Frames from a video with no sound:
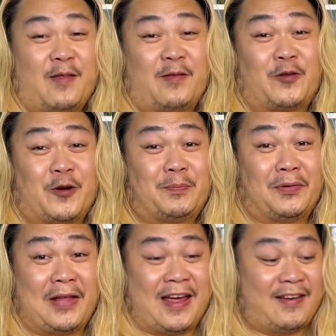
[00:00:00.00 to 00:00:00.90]
Third
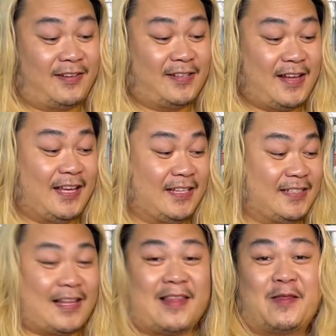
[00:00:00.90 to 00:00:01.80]
plant
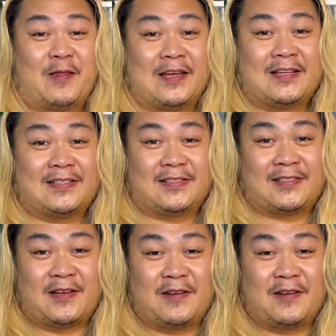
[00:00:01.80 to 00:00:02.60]
is this